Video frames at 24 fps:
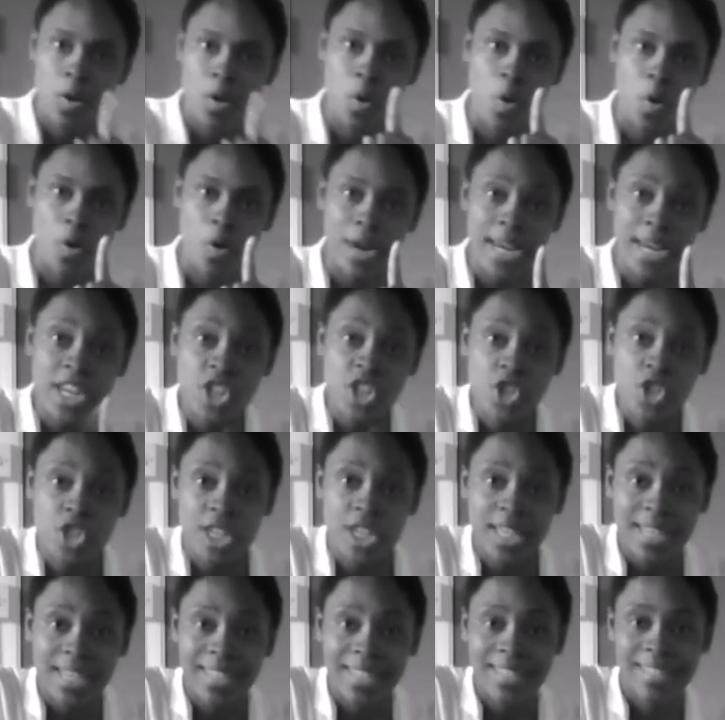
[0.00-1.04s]
Or is
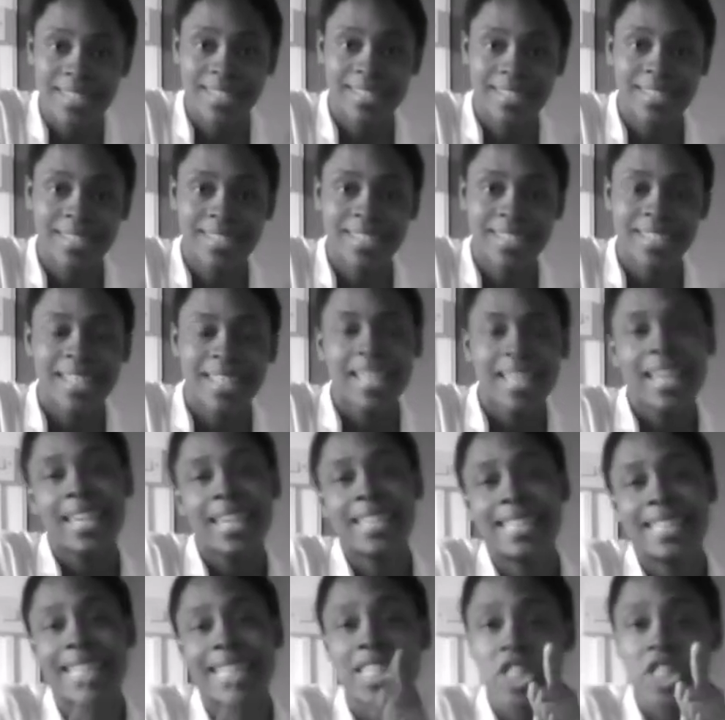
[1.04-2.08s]
she? You
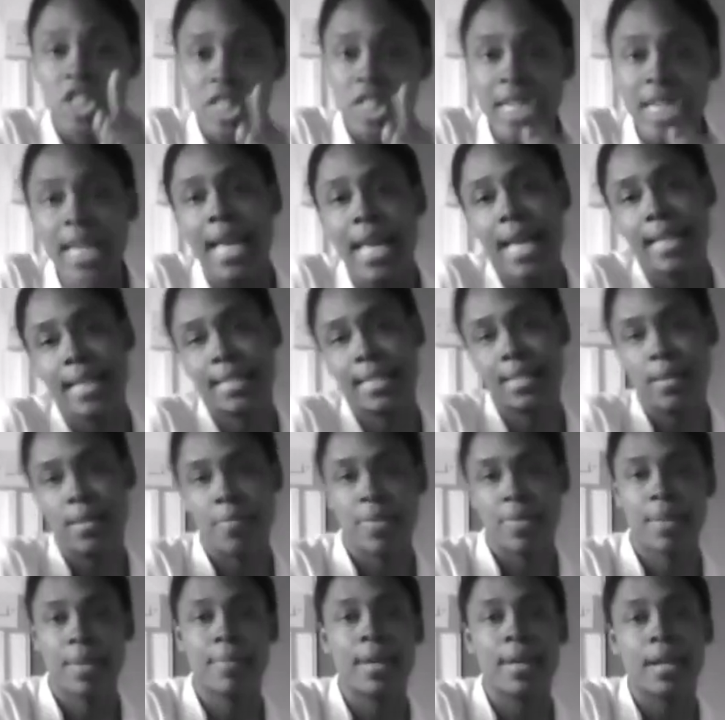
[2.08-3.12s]
see, she had
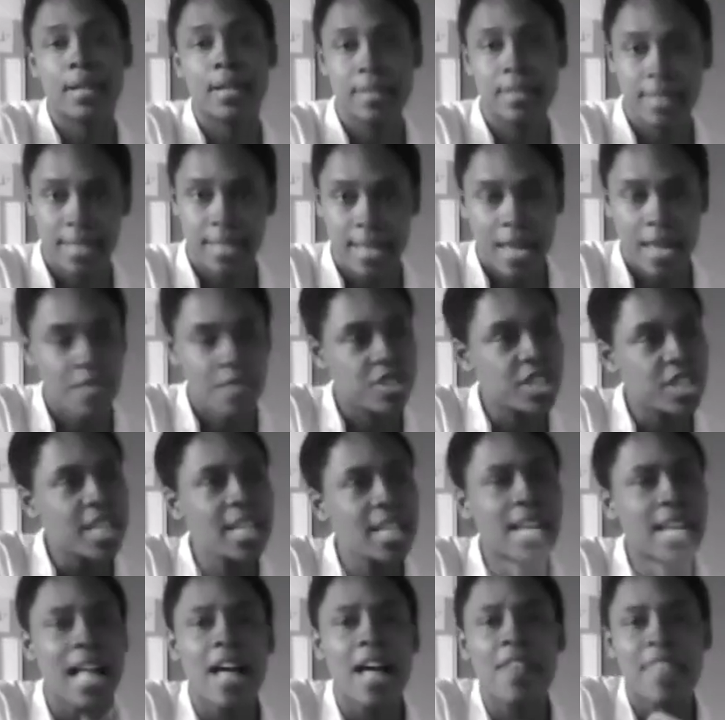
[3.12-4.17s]
something Michael didn't have. She
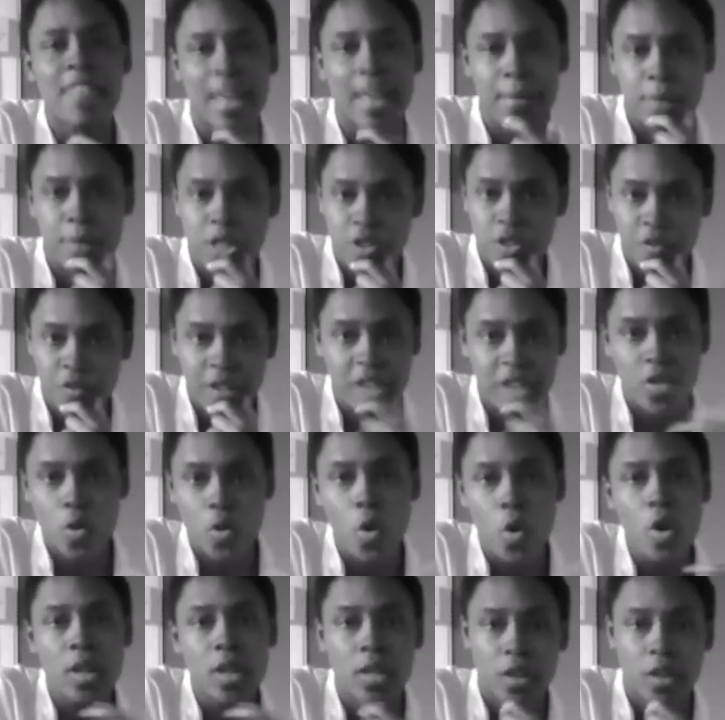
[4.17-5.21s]
didn't have that much faith
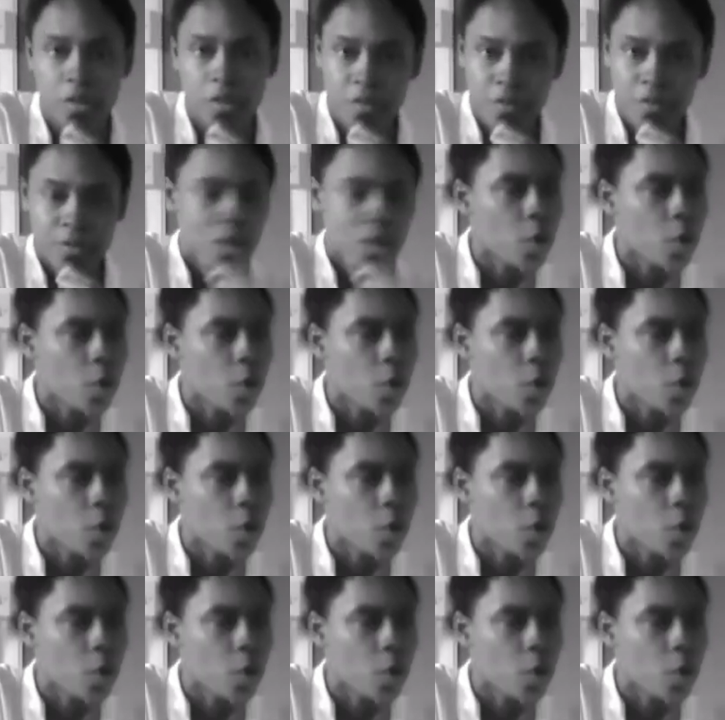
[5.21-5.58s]
or love.